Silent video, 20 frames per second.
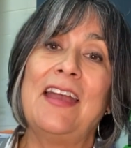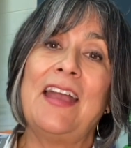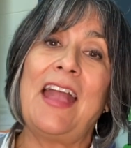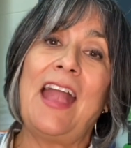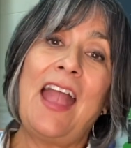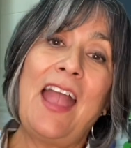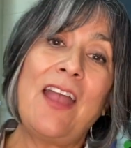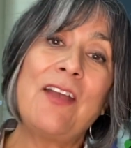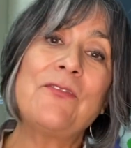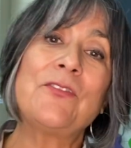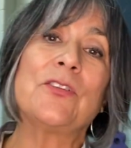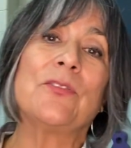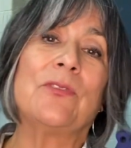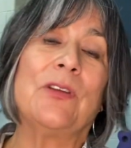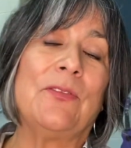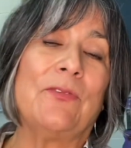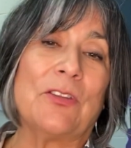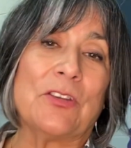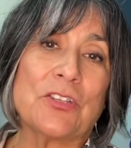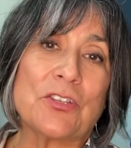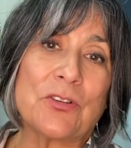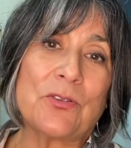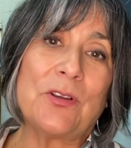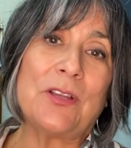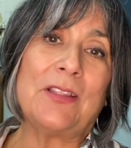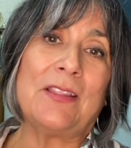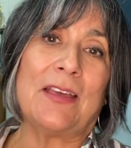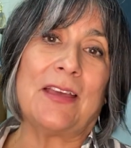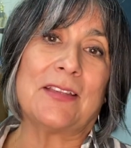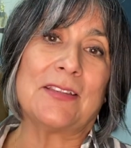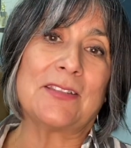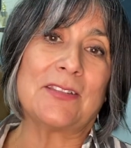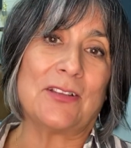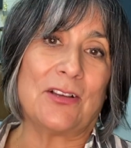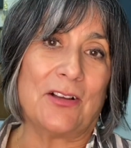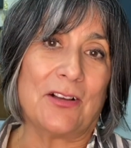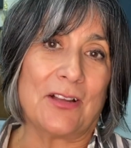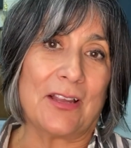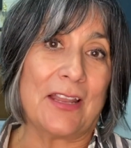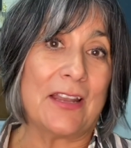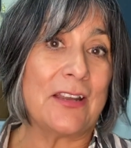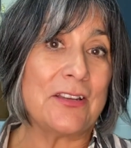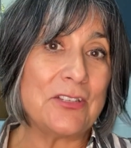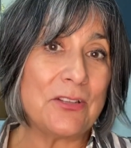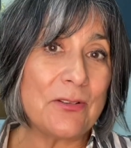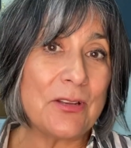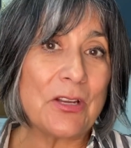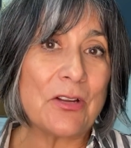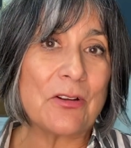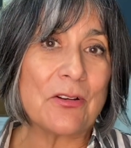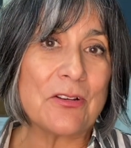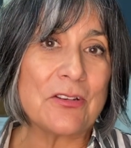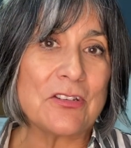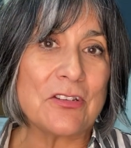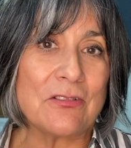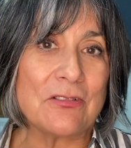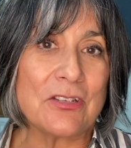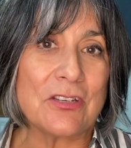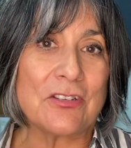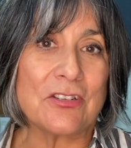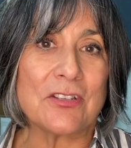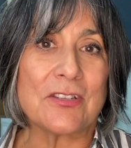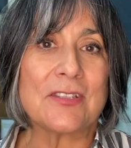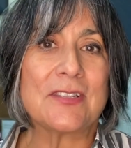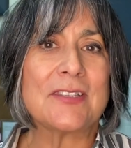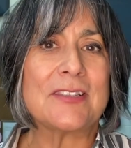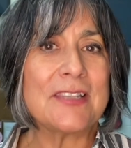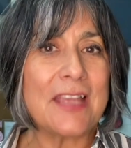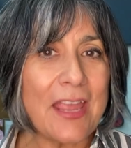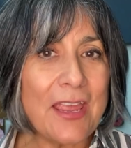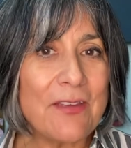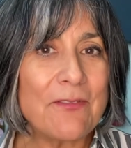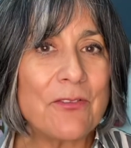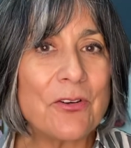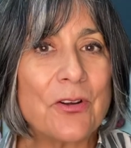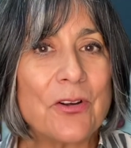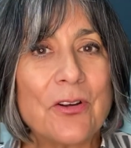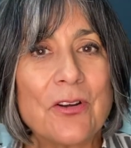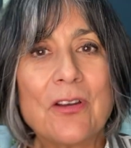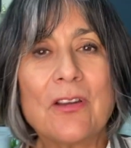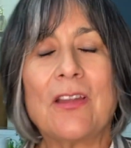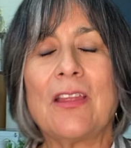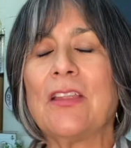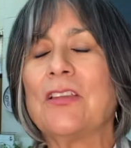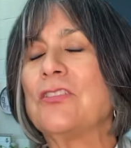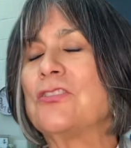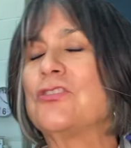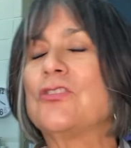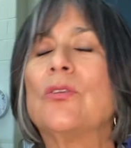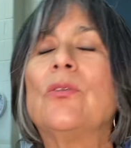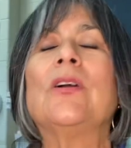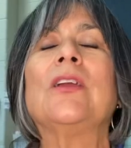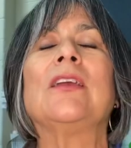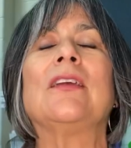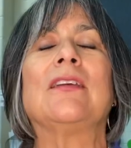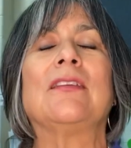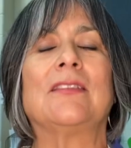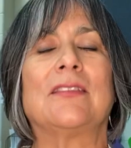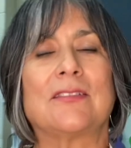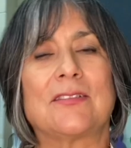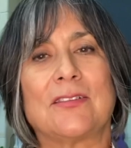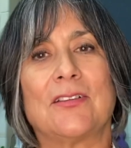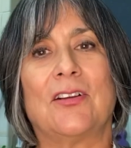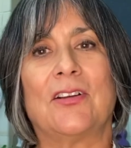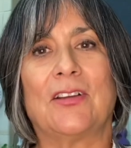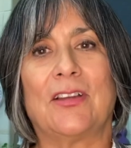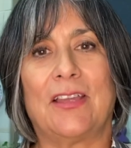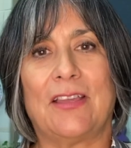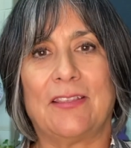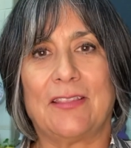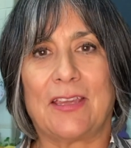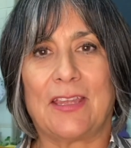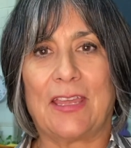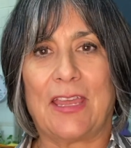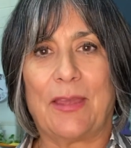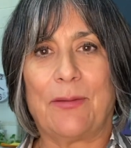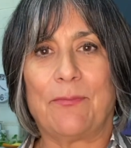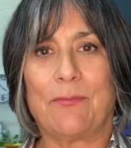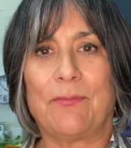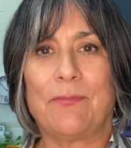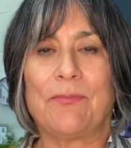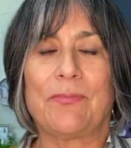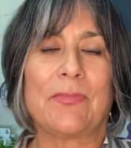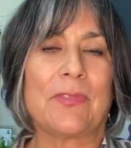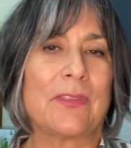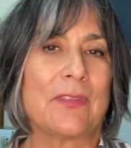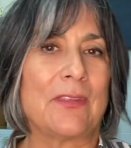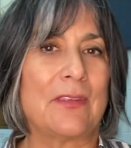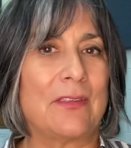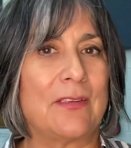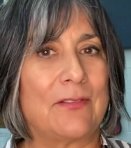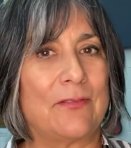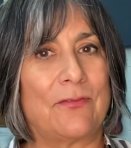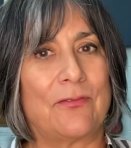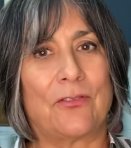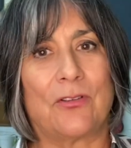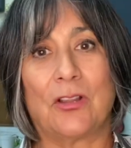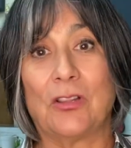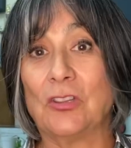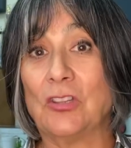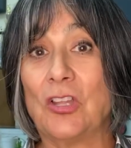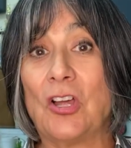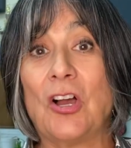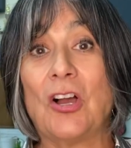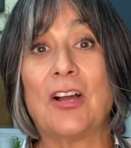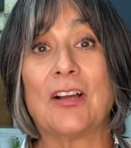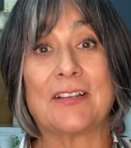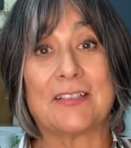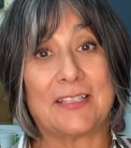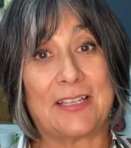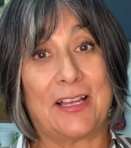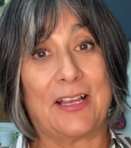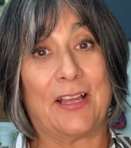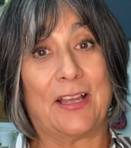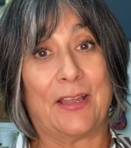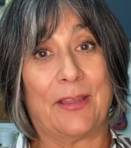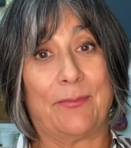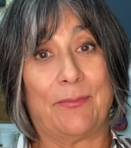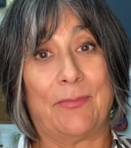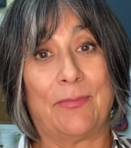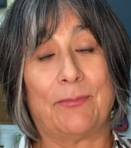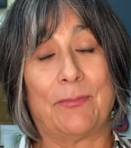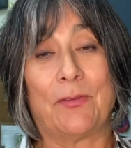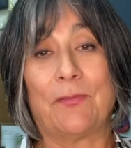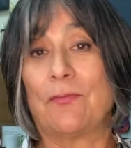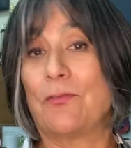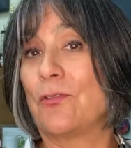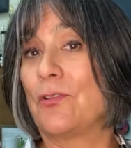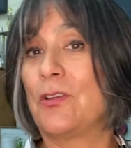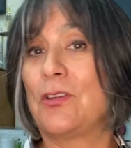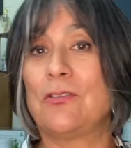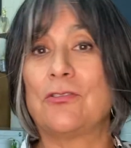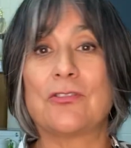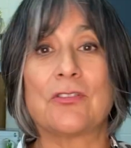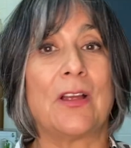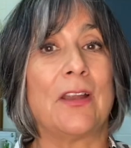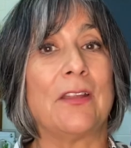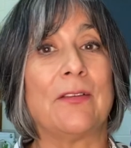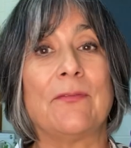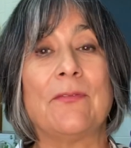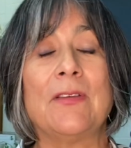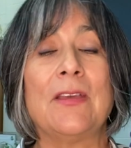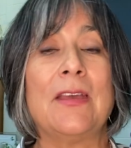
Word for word: After we've enjoyed that song, and I do encourage you to just savor enjoying the song and the game for a long time before you try to